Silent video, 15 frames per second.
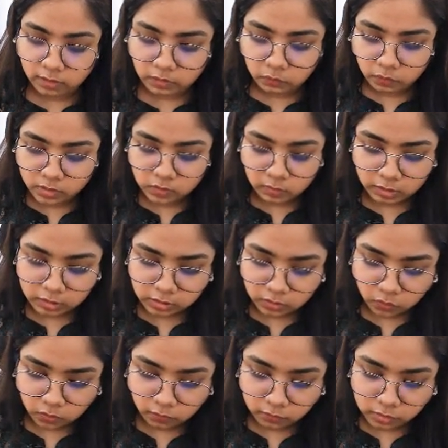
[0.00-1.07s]
It was mentioned.
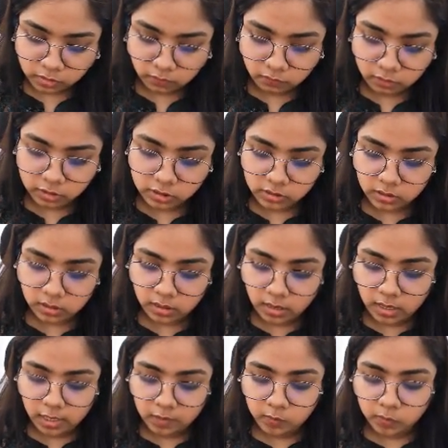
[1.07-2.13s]
Coefficient of friction
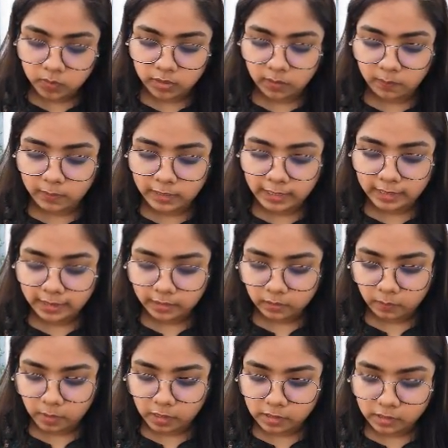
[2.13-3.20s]
between the plane and the
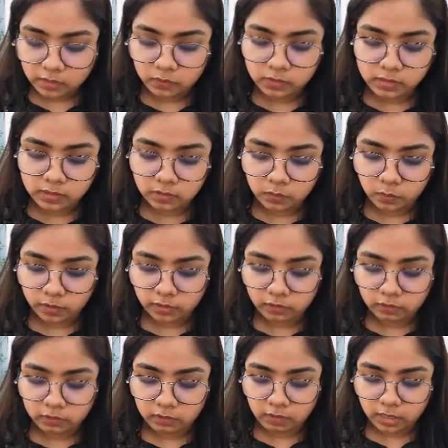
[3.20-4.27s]
parcel was
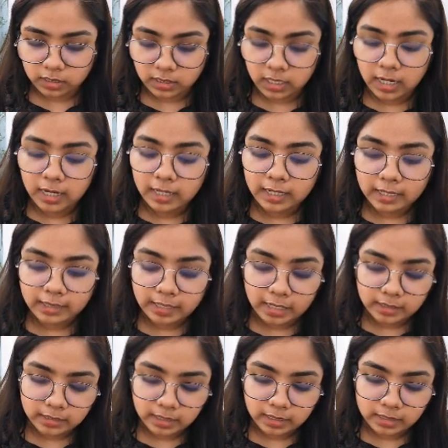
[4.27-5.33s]
0.3, right? In
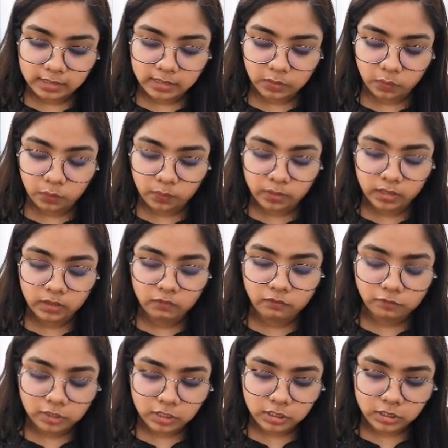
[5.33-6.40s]
that case, we
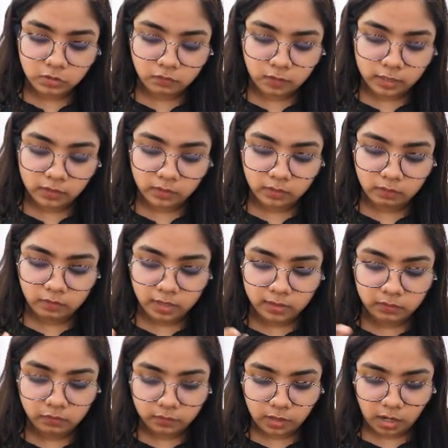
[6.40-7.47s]
first need to find out the value
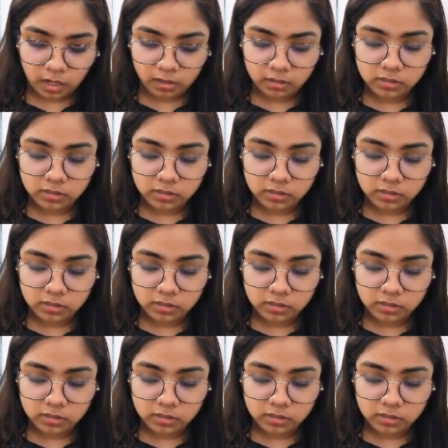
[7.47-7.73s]
for r.